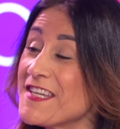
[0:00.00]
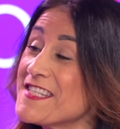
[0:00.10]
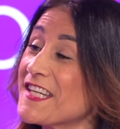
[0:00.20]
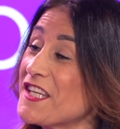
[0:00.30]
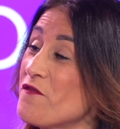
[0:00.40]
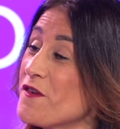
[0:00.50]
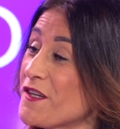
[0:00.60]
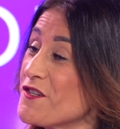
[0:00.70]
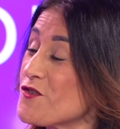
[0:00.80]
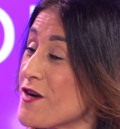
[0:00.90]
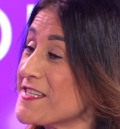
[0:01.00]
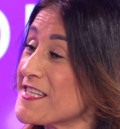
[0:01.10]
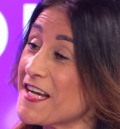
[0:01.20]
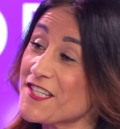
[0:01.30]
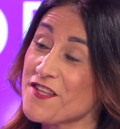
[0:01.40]
and significant
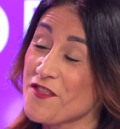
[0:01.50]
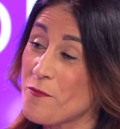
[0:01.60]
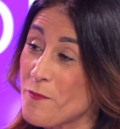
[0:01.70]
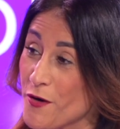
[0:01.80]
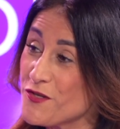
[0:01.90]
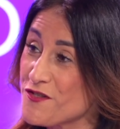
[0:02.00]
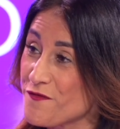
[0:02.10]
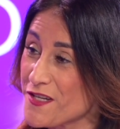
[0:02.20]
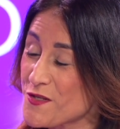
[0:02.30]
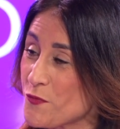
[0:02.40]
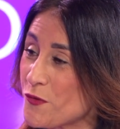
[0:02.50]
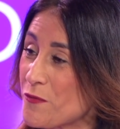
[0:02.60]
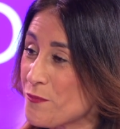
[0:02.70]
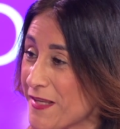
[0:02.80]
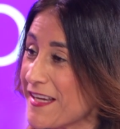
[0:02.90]
transaction that most of us will
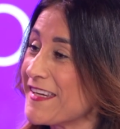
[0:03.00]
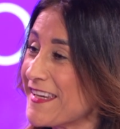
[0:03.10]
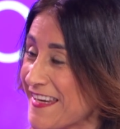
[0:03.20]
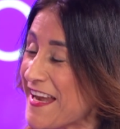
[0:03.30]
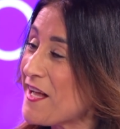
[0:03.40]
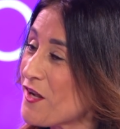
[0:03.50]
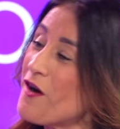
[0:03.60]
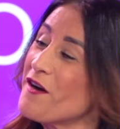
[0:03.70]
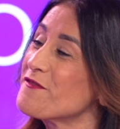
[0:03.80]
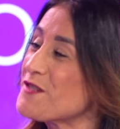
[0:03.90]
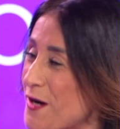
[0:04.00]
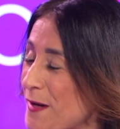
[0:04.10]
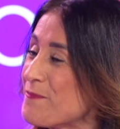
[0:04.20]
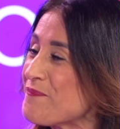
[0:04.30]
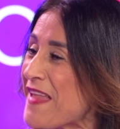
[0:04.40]
complete in our lifetime.